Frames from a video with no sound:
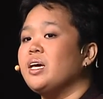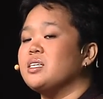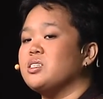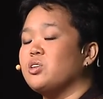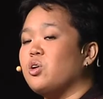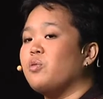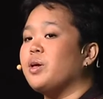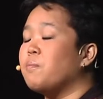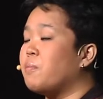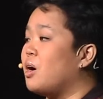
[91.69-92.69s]
is
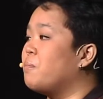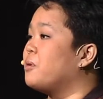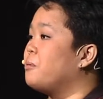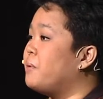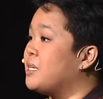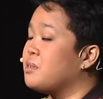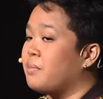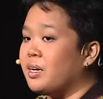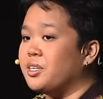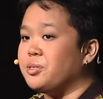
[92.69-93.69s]
knowing proper pest
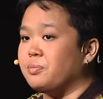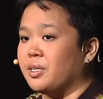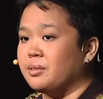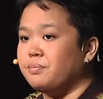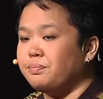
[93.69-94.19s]
management.